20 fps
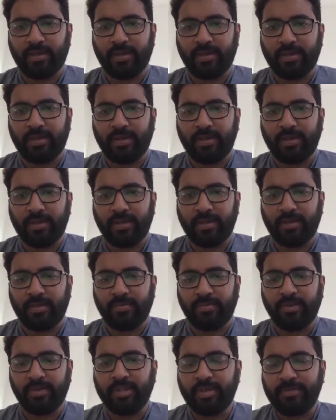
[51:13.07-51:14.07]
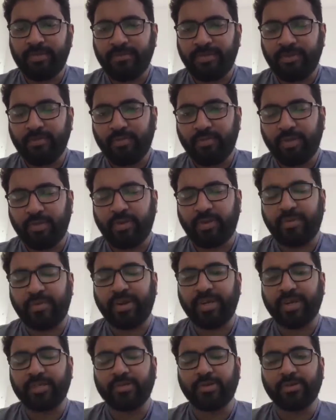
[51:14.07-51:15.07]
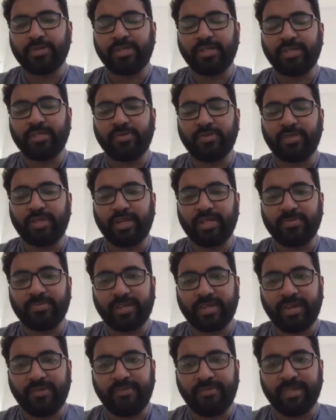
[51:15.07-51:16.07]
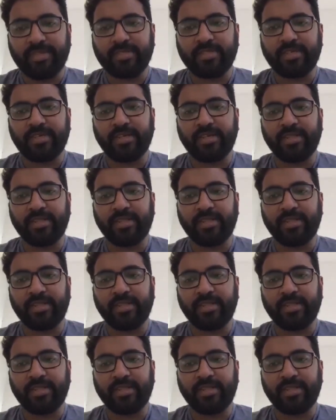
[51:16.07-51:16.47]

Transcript: Monitipa, we would be providing a source list for the respective test,